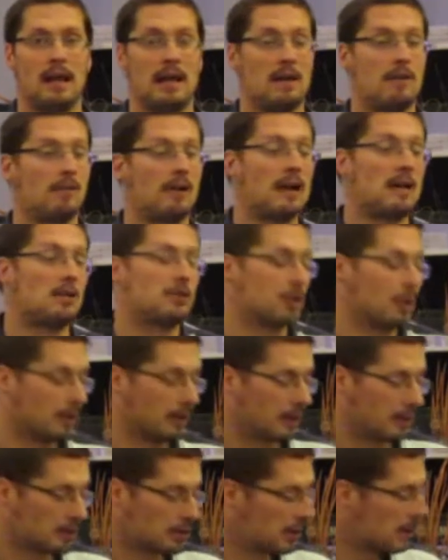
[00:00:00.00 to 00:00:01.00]
a great
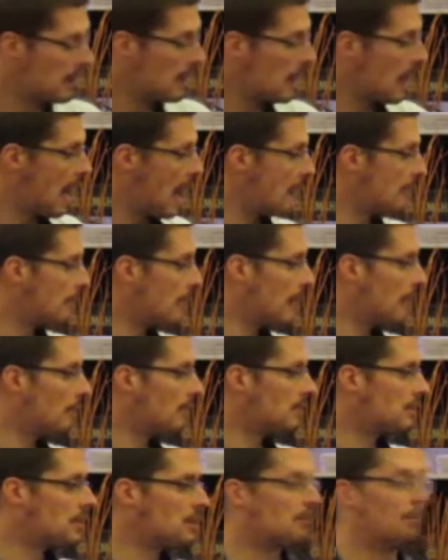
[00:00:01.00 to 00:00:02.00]
church. I
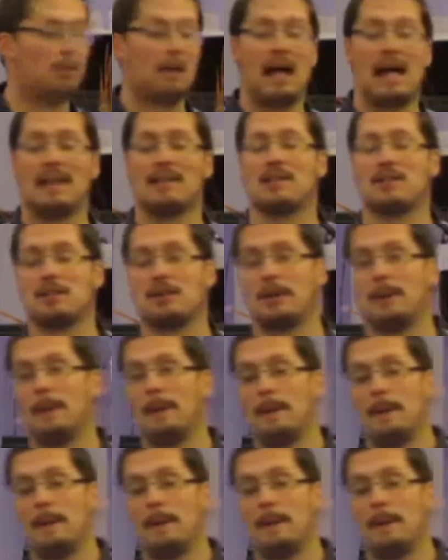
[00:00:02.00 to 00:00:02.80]
was just blessed.